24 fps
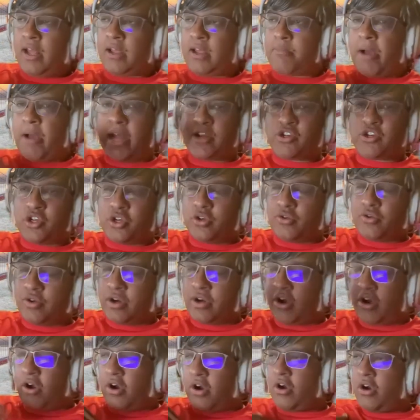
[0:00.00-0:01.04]
my
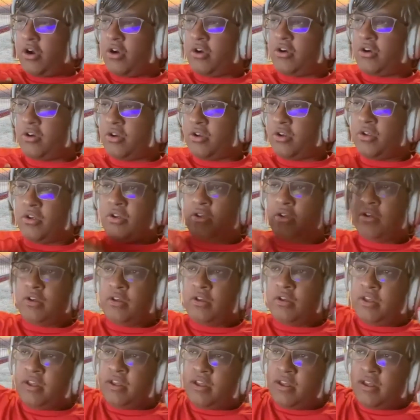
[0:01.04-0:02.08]
children are
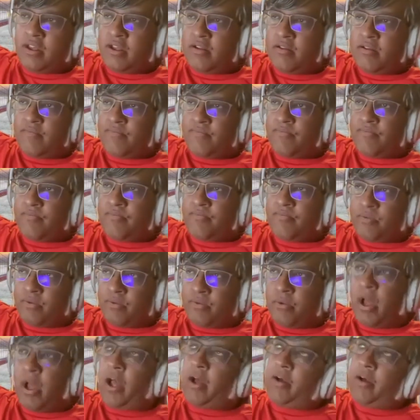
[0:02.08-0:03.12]

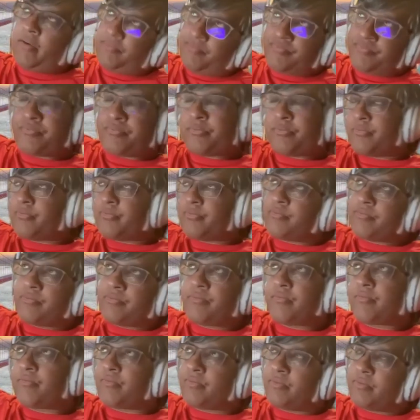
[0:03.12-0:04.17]
well,
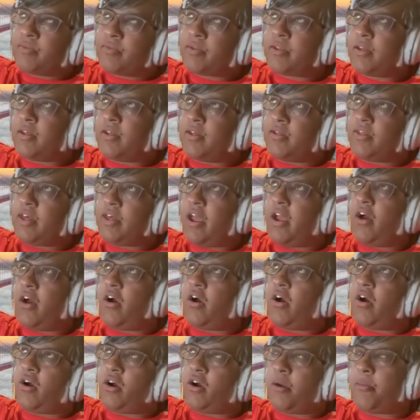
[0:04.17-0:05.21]
they
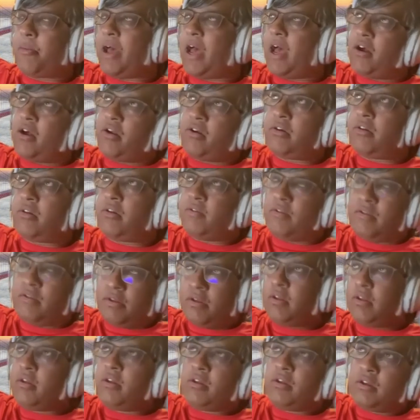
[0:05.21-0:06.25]
are about
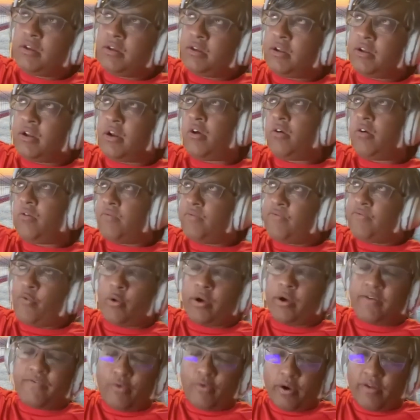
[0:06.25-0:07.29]

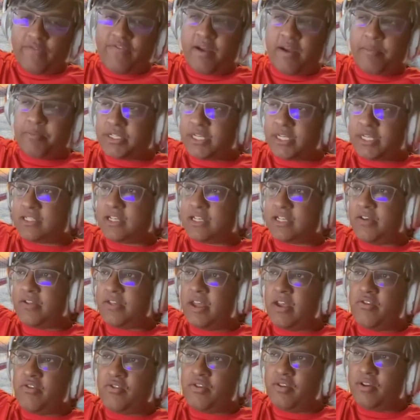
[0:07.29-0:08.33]
40-45% South
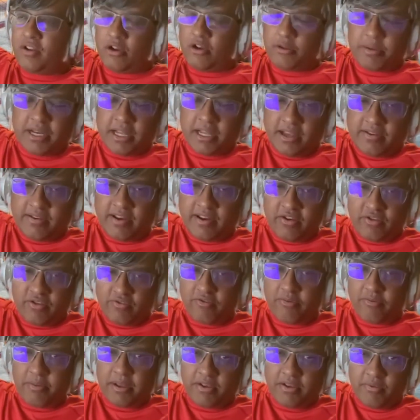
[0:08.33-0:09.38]
Asian, a little bit East Asian
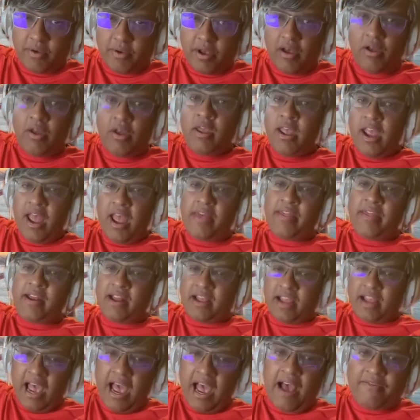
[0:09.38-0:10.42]
for me as well, and then
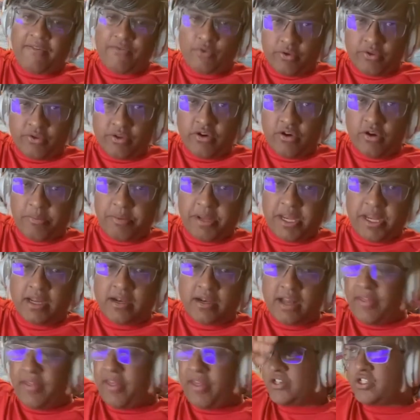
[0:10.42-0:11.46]
like half Northern European,
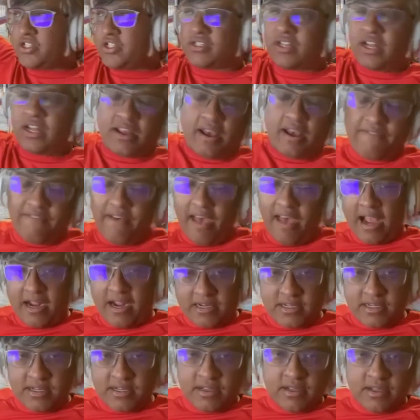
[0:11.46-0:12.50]
and that's just like a fact
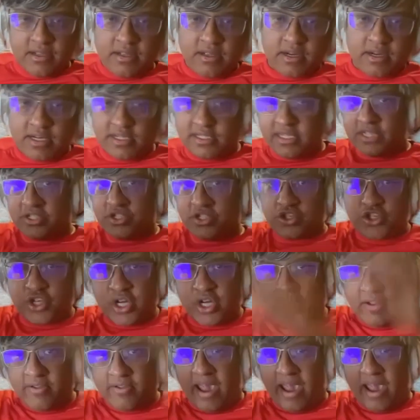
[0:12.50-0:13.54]
because that's
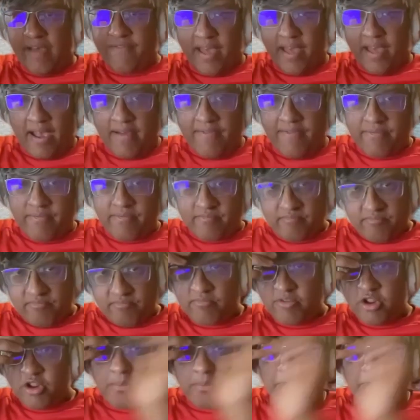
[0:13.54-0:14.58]
genes, half,
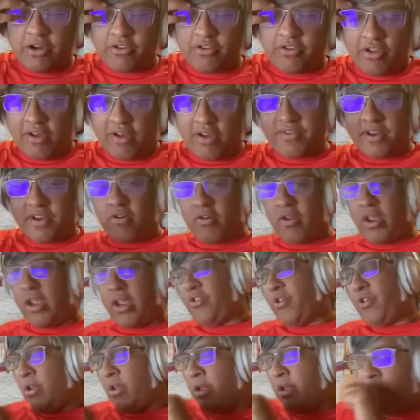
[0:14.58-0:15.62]
Mendel's law of
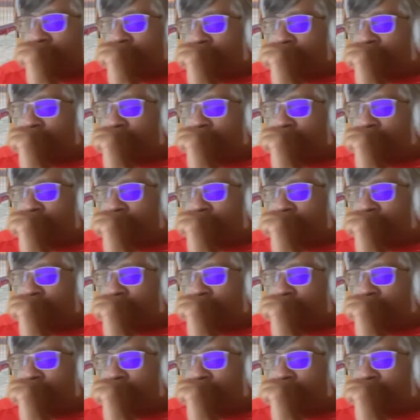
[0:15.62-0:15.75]
segregation.